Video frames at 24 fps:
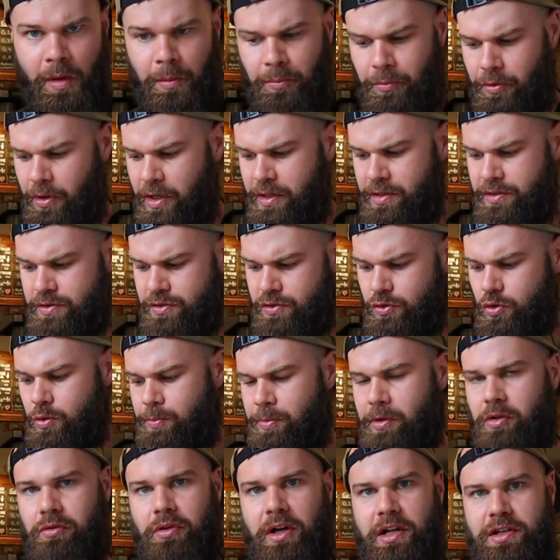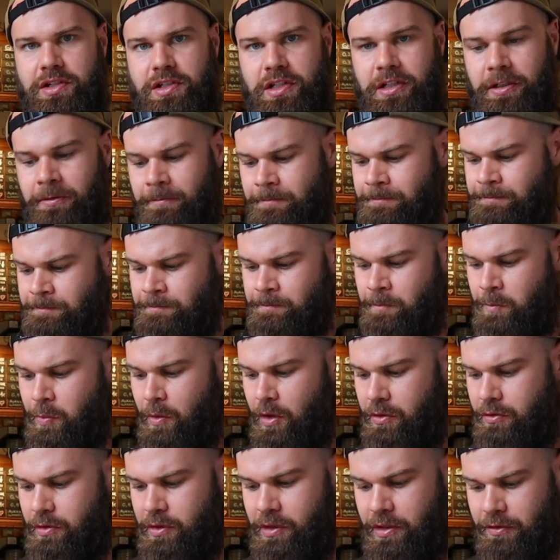Bread's super crunchy,
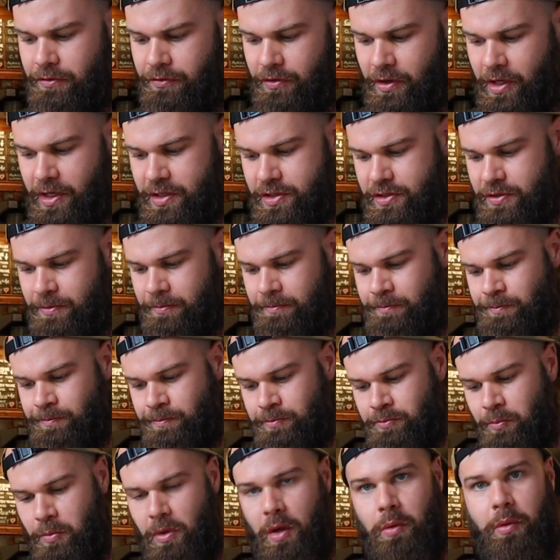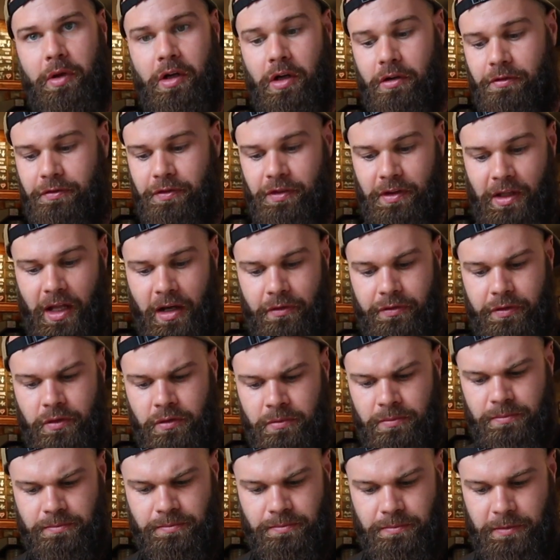really fresh. And we've got falafel.
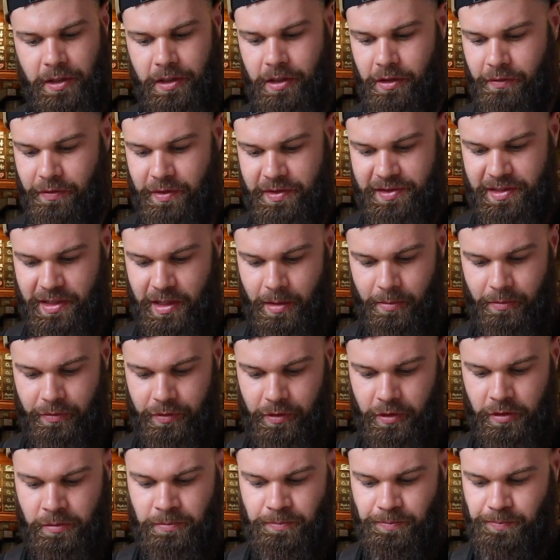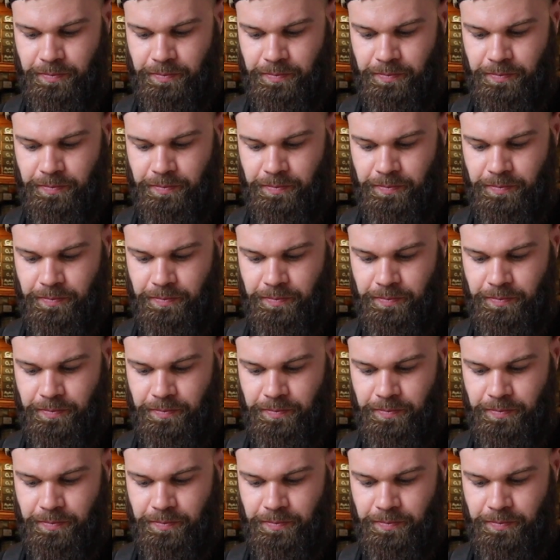I don't know if I said that before.